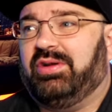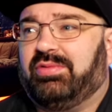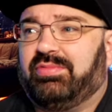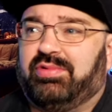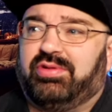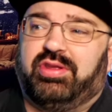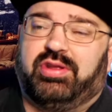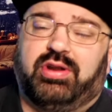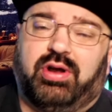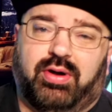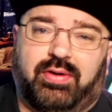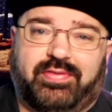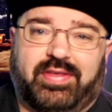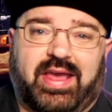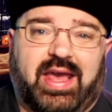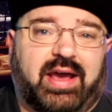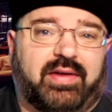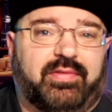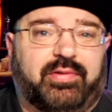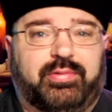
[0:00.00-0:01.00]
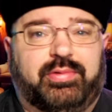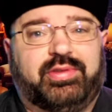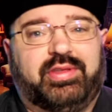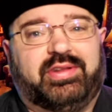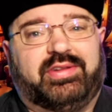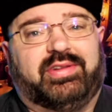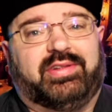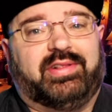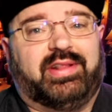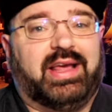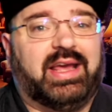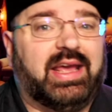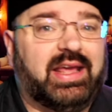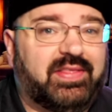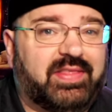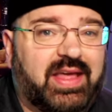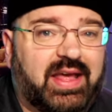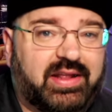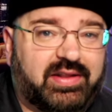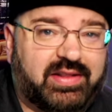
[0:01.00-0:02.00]
don't really know if they ever really
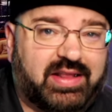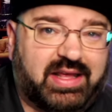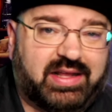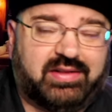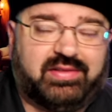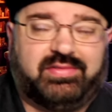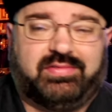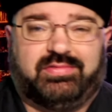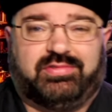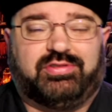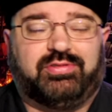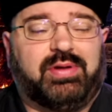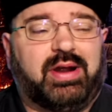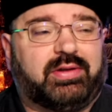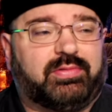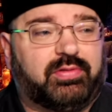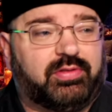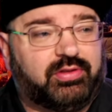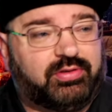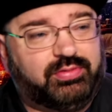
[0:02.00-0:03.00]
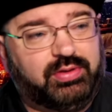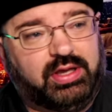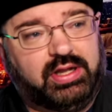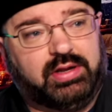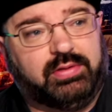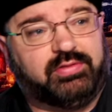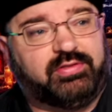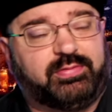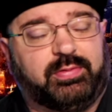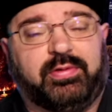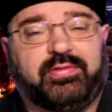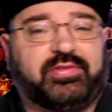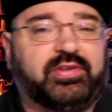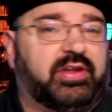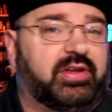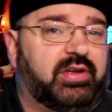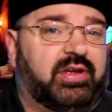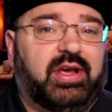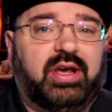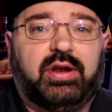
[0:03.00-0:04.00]
delayed that that direct with the Queen. It was supposed
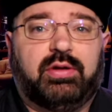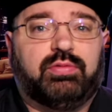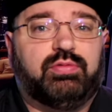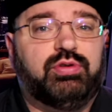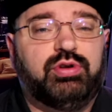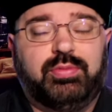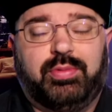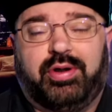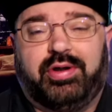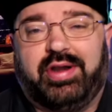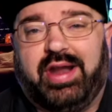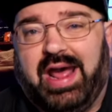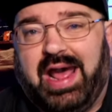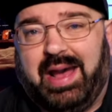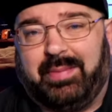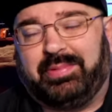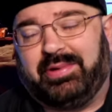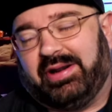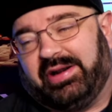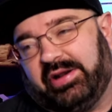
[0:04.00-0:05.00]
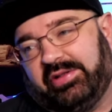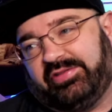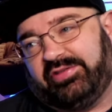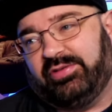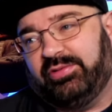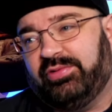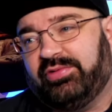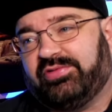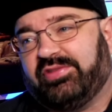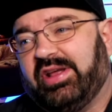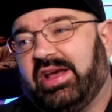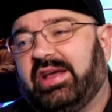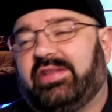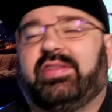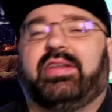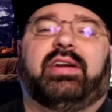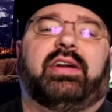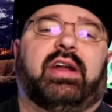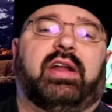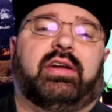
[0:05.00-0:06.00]
to rumored to happen on a Tuesday,
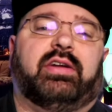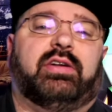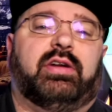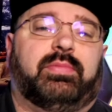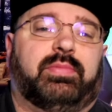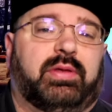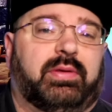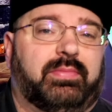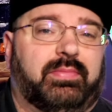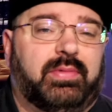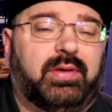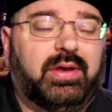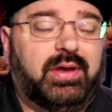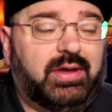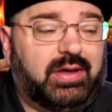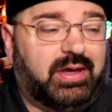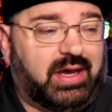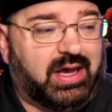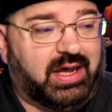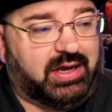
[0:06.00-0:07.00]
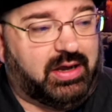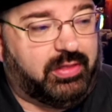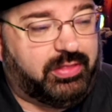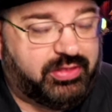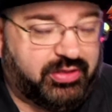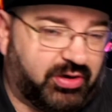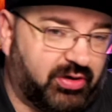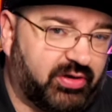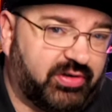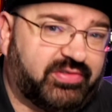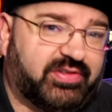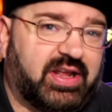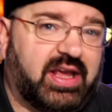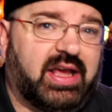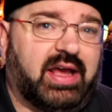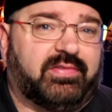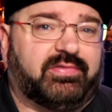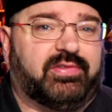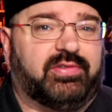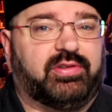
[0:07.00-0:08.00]
then it ended up being on a Thursday
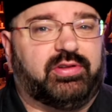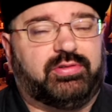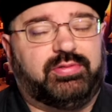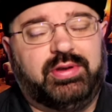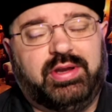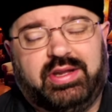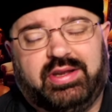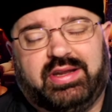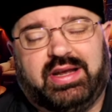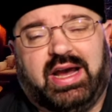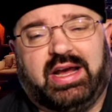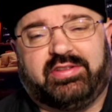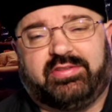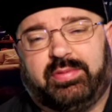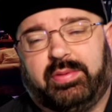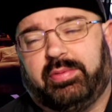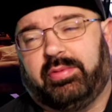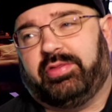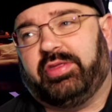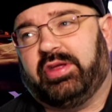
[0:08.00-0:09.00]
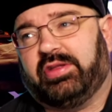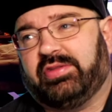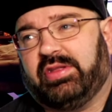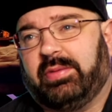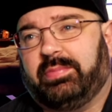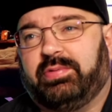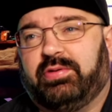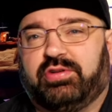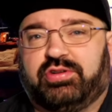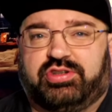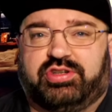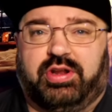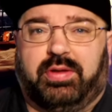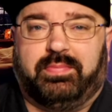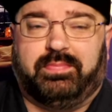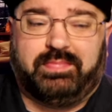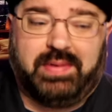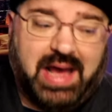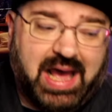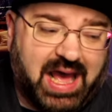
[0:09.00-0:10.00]
after the Queen died. So people think they pushed
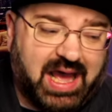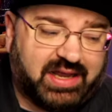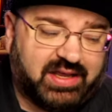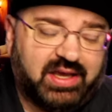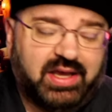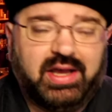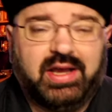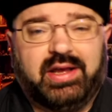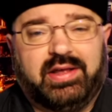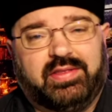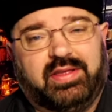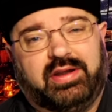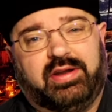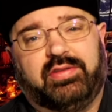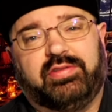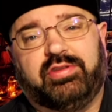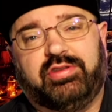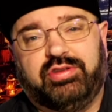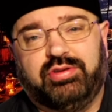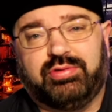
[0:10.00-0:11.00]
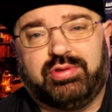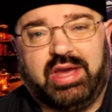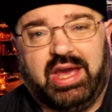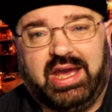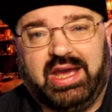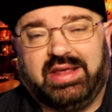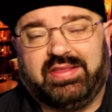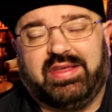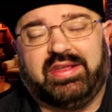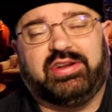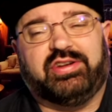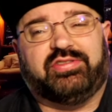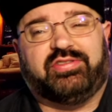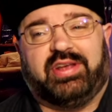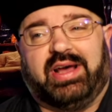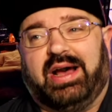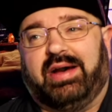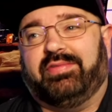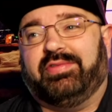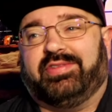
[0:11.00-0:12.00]
it back. Then in the UK, they just
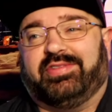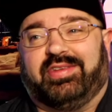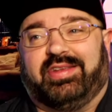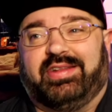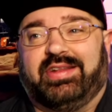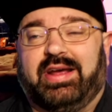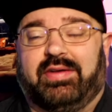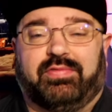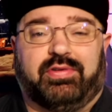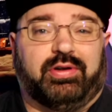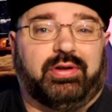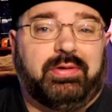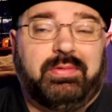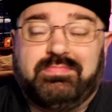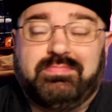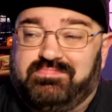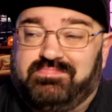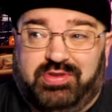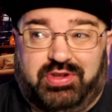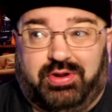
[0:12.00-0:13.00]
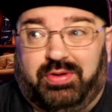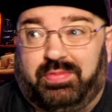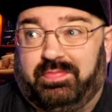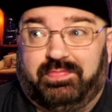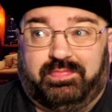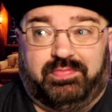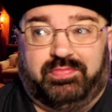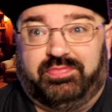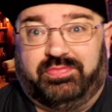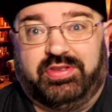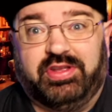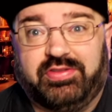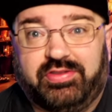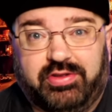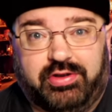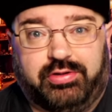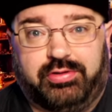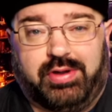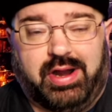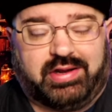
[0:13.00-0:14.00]
obviously never, you know, did
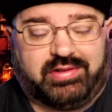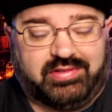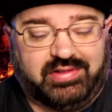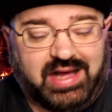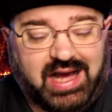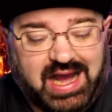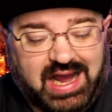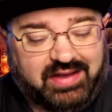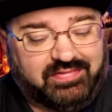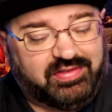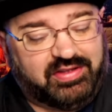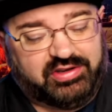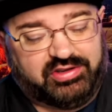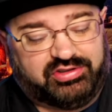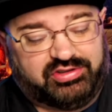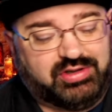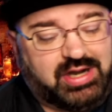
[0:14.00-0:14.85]
the direct live. They just